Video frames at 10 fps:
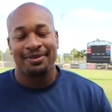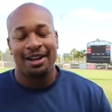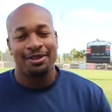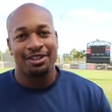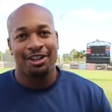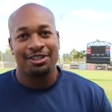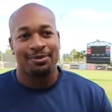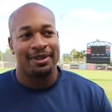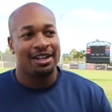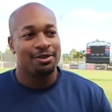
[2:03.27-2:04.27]
That was
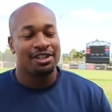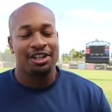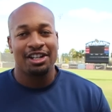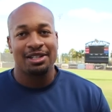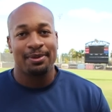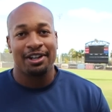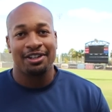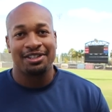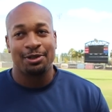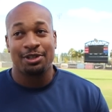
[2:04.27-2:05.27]
awesome, man. It was a good
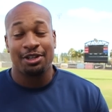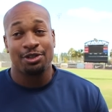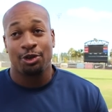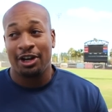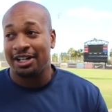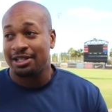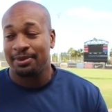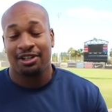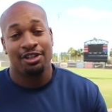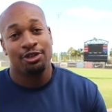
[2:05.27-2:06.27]
experience. It was, it was a great
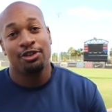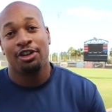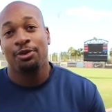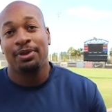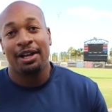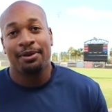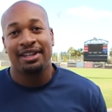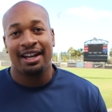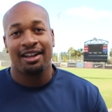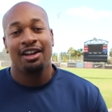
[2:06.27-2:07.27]
experience because you know you play with
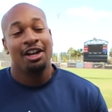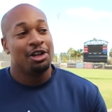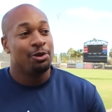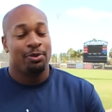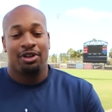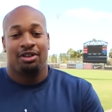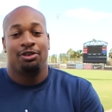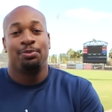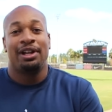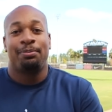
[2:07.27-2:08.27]
that you you
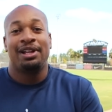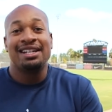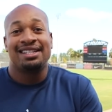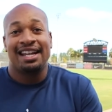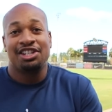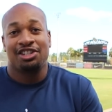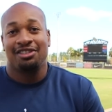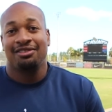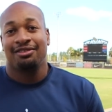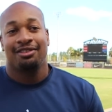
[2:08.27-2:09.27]
play
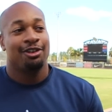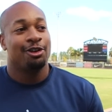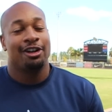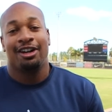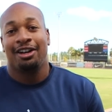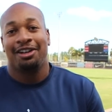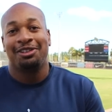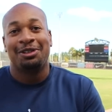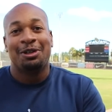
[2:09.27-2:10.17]
PlayStation or uh, yep.